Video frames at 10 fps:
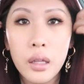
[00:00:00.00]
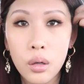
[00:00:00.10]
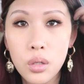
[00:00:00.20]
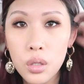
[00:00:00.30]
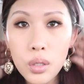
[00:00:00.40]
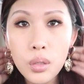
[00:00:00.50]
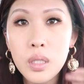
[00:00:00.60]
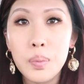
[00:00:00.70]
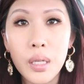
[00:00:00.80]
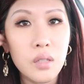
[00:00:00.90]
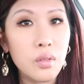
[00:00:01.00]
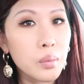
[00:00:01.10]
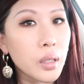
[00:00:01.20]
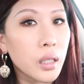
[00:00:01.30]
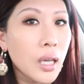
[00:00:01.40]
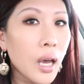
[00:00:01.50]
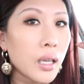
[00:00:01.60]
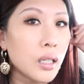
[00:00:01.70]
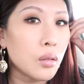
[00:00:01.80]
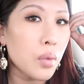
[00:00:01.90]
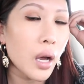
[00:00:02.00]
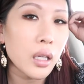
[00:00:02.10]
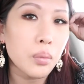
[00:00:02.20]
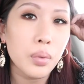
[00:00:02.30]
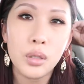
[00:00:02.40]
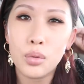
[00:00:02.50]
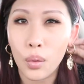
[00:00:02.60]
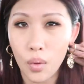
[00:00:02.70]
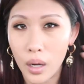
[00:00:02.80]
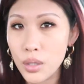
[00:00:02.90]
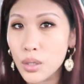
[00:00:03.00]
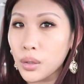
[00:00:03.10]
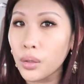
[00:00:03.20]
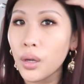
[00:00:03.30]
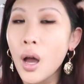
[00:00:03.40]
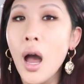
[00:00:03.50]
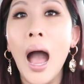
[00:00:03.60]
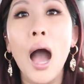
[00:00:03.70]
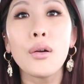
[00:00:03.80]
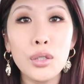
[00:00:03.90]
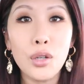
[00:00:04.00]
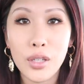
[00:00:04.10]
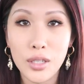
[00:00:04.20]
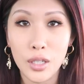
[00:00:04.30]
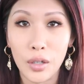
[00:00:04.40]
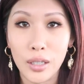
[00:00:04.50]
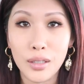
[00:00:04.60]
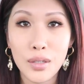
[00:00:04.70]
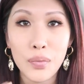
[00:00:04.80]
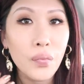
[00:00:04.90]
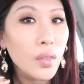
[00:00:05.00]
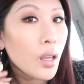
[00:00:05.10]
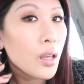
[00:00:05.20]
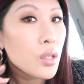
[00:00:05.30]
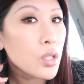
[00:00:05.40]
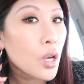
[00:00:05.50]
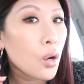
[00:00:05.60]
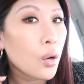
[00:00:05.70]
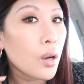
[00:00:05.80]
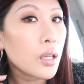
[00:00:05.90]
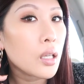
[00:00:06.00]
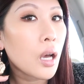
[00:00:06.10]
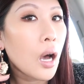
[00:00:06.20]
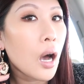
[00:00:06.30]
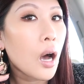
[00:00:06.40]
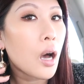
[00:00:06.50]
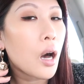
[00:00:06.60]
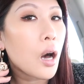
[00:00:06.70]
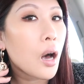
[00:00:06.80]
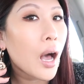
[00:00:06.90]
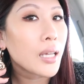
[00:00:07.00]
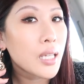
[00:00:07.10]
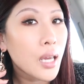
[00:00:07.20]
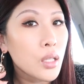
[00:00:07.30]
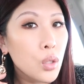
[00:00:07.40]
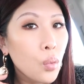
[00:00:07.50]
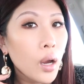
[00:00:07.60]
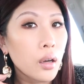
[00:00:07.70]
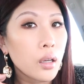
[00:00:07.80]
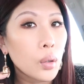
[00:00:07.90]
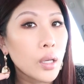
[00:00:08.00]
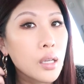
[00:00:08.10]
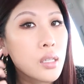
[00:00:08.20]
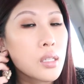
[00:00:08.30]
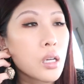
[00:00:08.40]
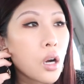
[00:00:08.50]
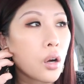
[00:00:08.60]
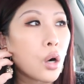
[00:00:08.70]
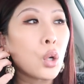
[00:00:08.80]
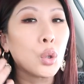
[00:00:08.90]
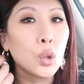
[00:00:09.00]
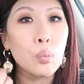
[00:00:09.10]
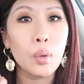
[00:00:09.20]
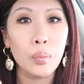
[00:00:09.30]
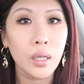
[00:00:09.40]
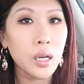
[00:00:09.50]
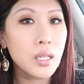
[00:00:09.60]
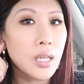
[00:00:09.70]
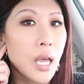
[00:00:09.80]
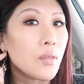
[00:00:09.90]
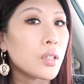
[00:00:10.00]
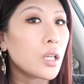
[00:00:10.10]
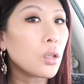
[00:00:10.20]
they're just always so expensive. And I'm like, yeah, I can buy it, but do I want to? How cute are these earrings? So uh, I tend to wear earrings that are a hoop because I have an